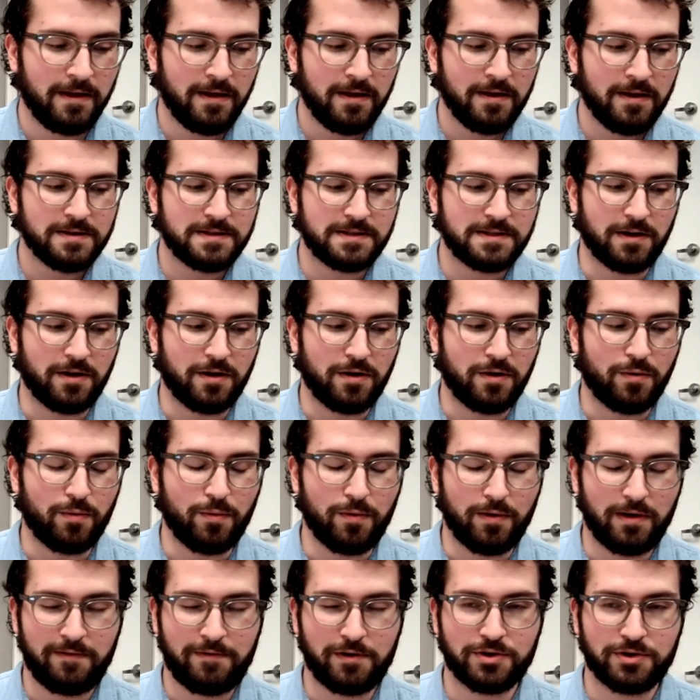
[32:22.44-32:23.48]
So
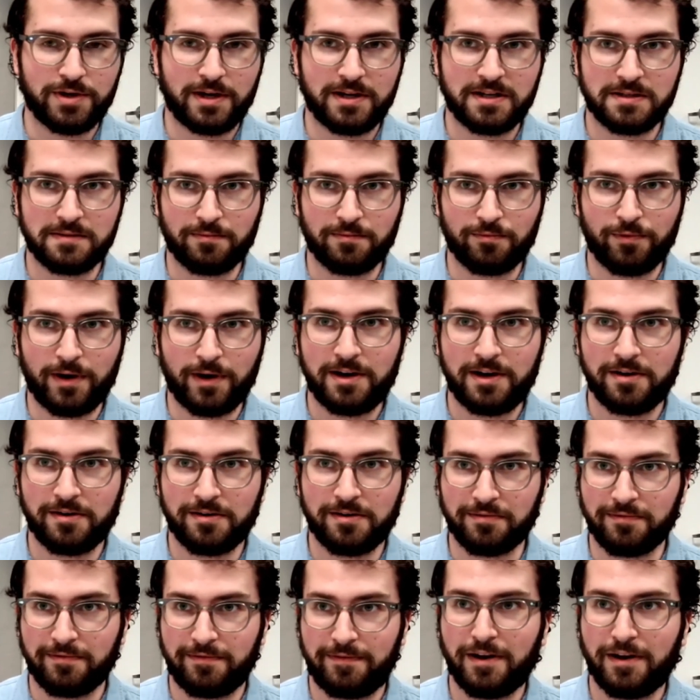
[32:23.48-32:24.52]
if you're trying to render
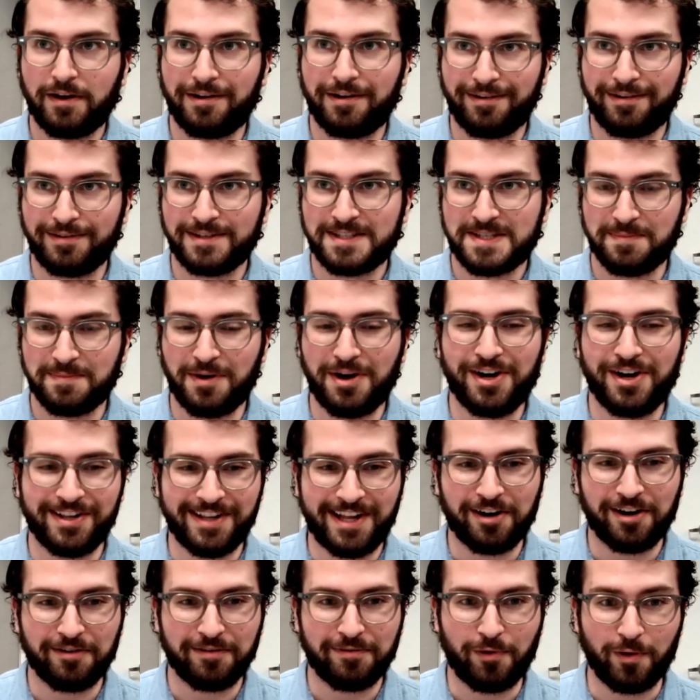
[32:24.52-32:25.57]
very small
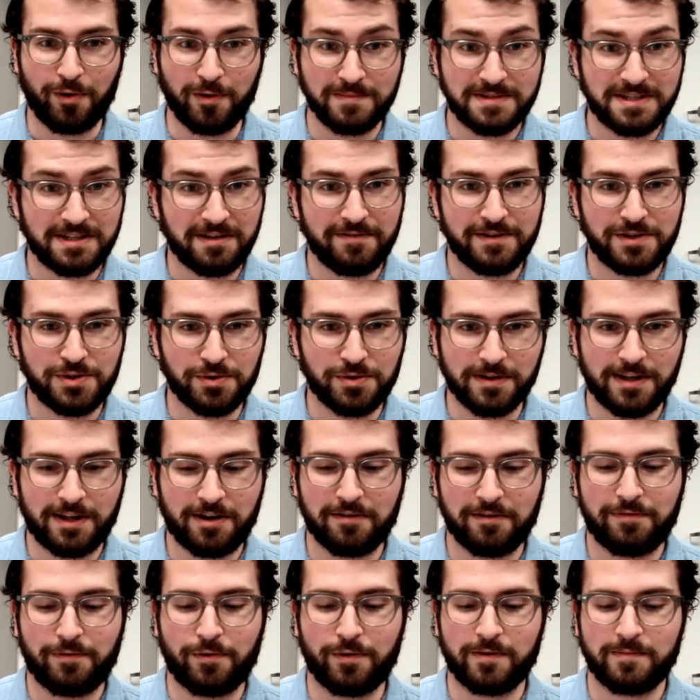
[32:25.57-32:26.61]
letter forms, individual letter
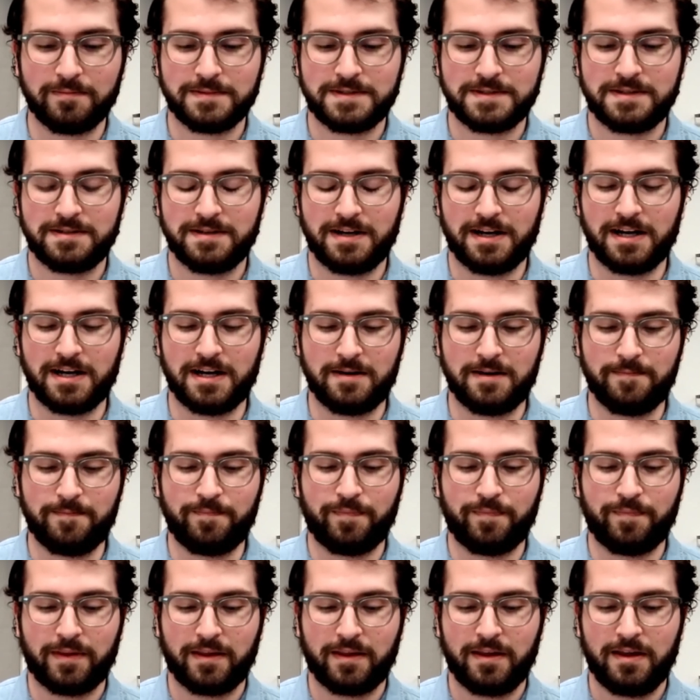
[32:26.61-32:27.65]
forms,
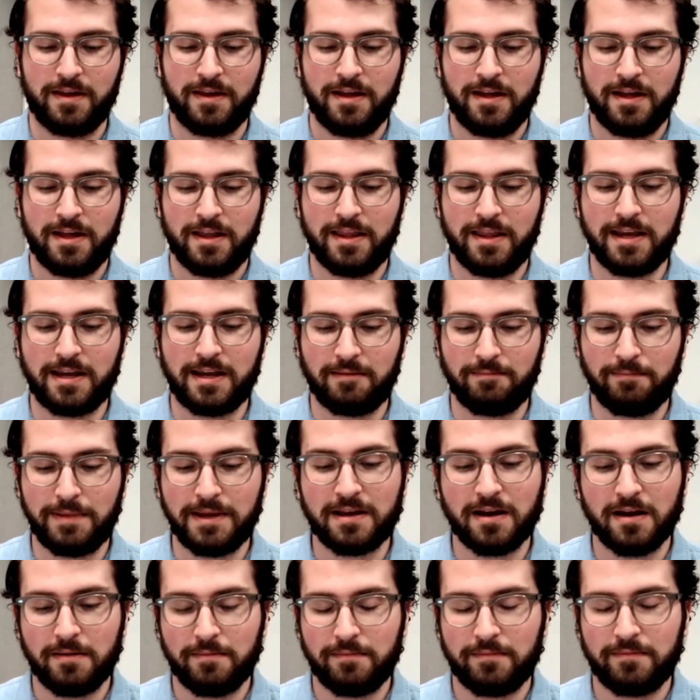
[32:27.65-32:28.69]
they can
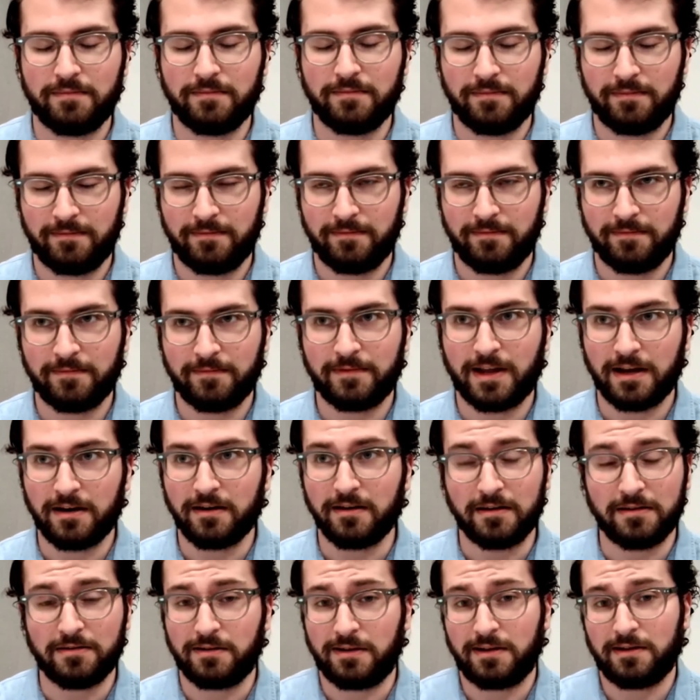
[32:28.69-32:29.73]
become kind
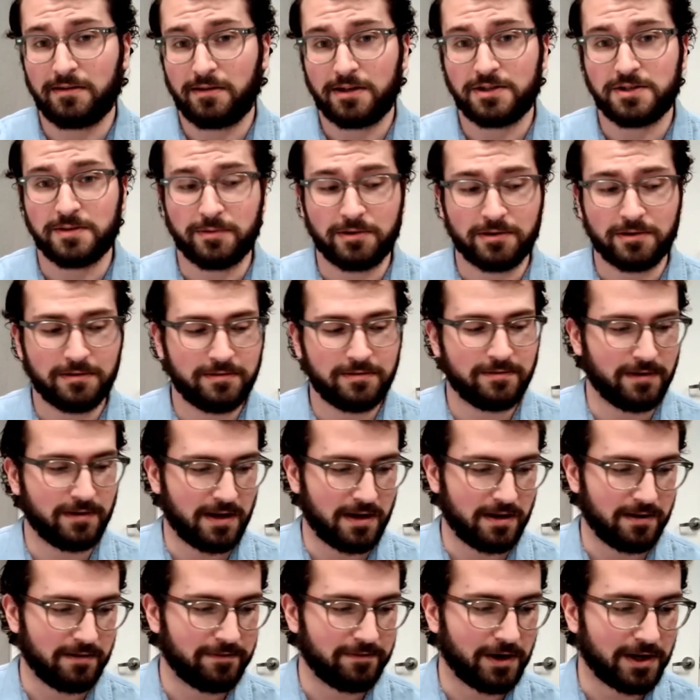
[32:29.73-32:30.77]
of illegible,
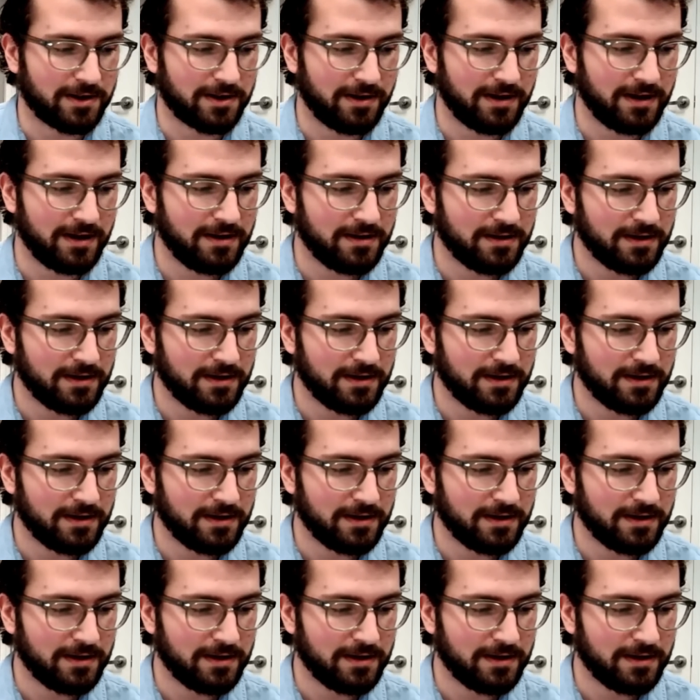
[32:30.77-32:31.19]
frankly.